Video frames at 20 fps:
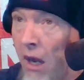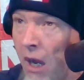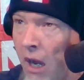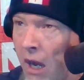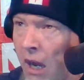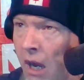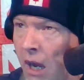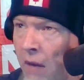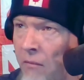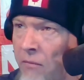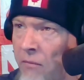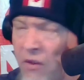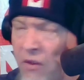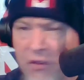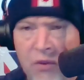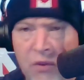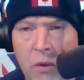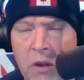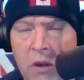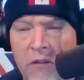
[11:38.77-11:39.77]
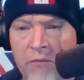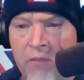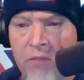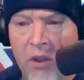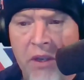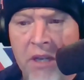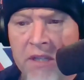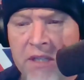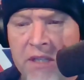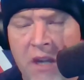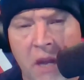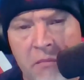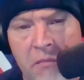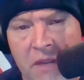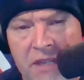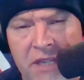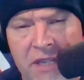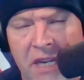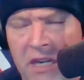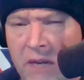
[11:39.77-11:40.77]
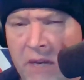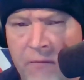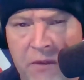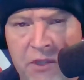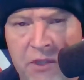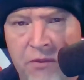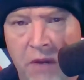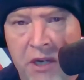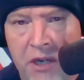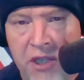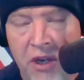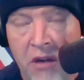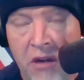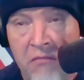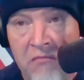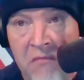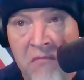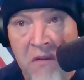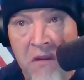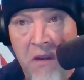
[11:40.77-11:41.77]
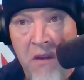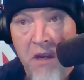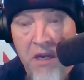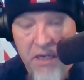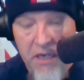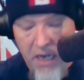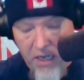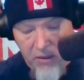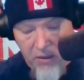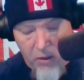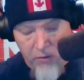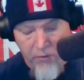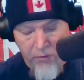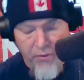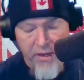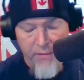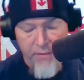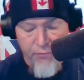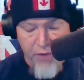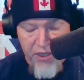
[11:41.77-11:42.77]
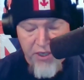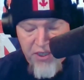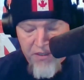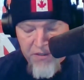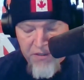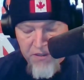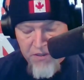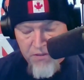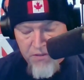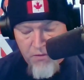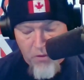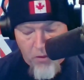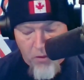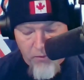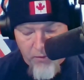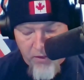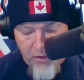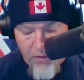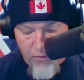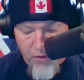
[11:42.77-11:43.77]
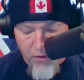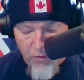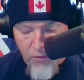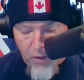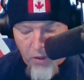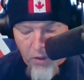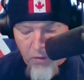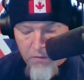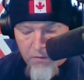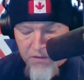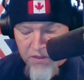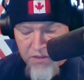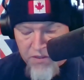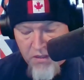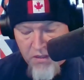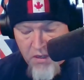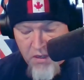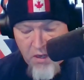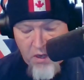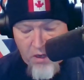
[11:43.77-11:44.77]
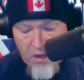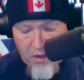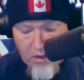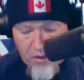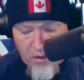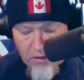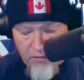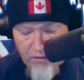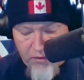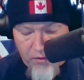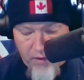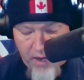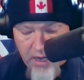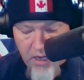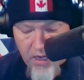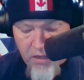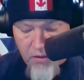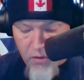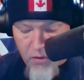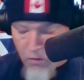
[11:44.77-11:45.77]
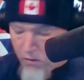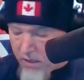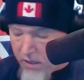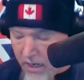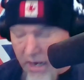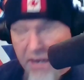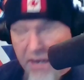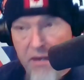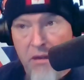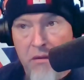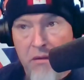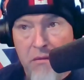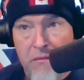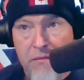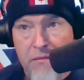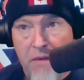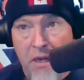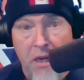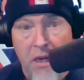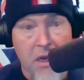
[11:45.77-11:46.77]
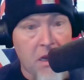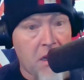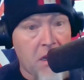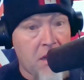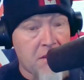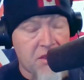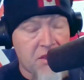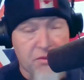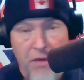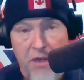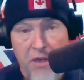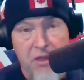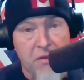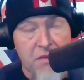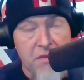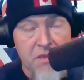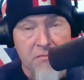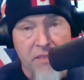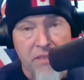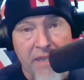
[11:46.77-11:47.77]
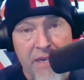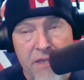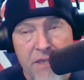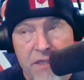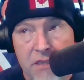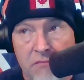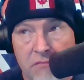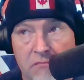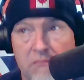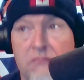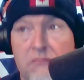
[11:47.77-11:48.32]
The tune of billions gone missing in infrastructure. Yet, are there any bridges? Are there any new roads? Are there any new kind of structures in place?